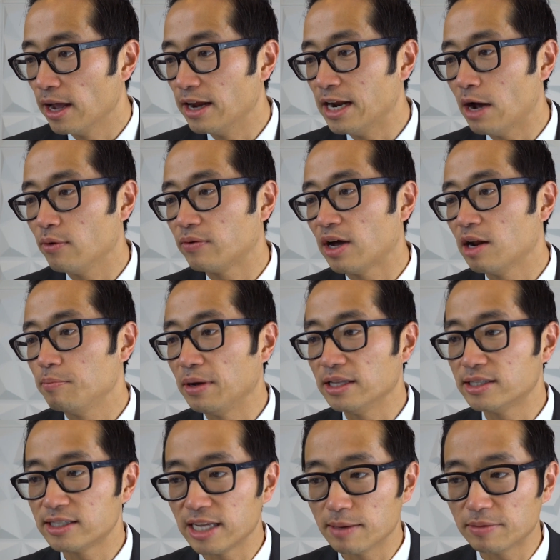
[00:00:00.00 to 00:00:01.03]
Now we've got a
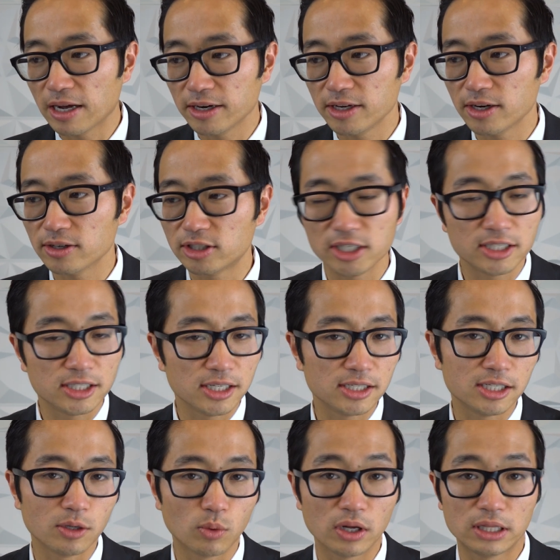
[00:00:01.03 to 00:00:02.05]
Bates stamp down here, G T
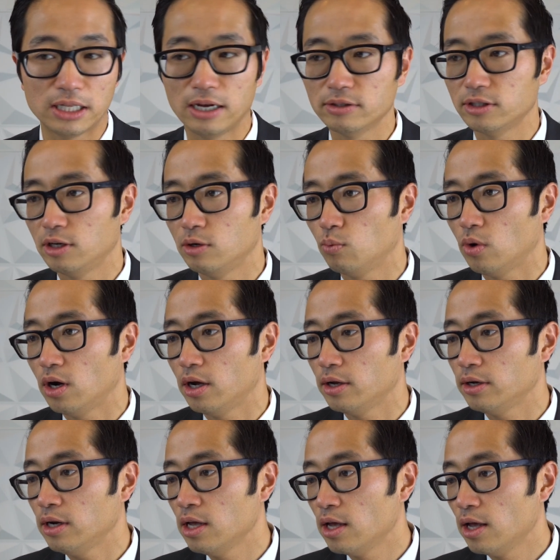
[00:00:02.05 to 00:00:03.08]
C one thousand
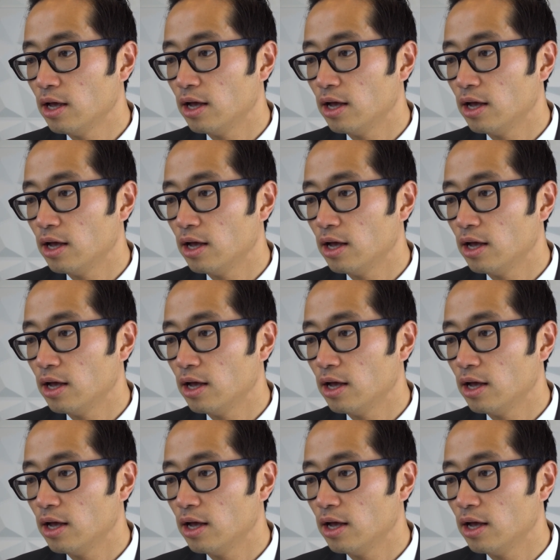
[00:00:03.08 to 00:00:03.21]
one.